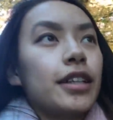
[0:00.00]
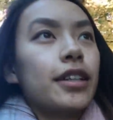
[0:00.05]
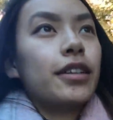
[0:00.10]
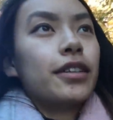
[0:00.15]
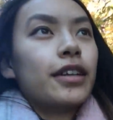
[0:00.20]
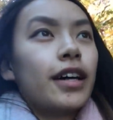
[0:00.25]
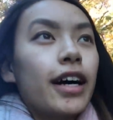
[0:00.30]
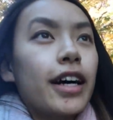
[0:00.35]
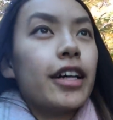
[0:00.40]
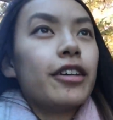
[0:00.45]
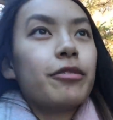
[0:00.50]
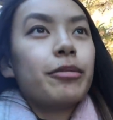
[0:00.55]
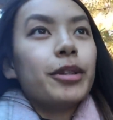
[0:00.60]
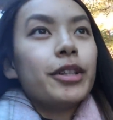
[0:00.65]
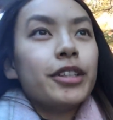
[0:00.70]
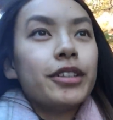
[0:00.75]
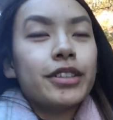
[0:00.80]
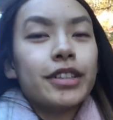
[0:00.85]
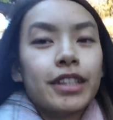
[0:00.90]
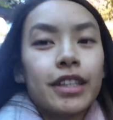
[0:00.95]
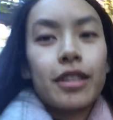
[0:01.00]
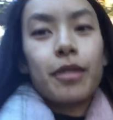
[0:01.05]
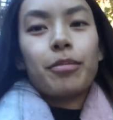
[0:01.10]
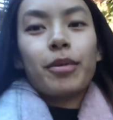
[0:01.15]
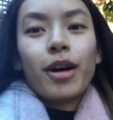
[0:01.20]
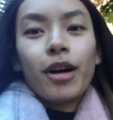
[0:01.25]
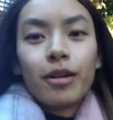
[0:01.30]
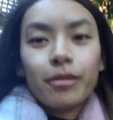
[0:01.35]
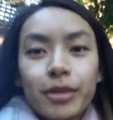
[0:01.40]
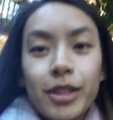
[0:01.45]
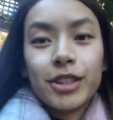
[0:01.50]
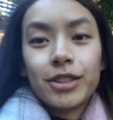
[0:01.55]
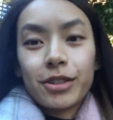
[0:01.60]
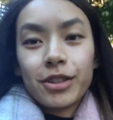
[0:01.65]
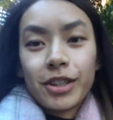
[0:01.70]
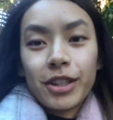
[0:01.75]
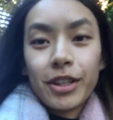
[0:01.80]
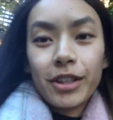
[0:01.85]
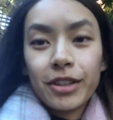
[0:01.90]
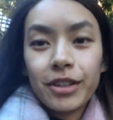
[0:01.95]
So I have been using the
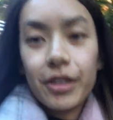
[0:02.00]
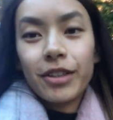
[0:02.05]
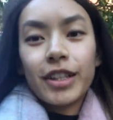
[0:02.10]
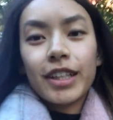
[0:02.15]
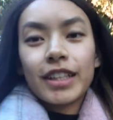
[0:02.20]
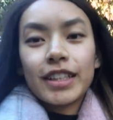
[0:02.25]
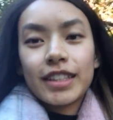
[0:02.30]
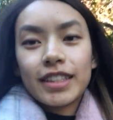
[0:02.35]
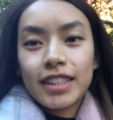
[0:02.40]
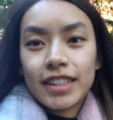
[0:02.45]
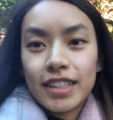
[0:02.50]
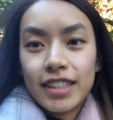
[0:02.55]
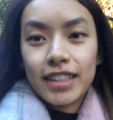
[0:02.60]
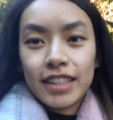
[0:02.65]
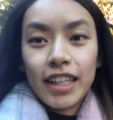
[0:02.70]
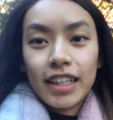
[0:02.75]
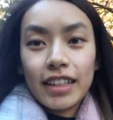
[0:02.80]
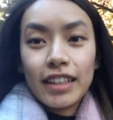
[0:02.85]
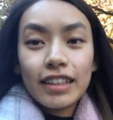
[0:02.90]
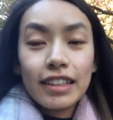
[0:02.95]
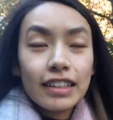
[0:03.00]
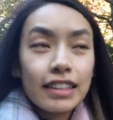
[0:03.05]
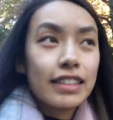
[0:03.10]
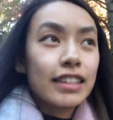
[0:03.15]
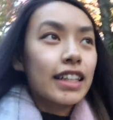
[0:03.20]
Pomodoro study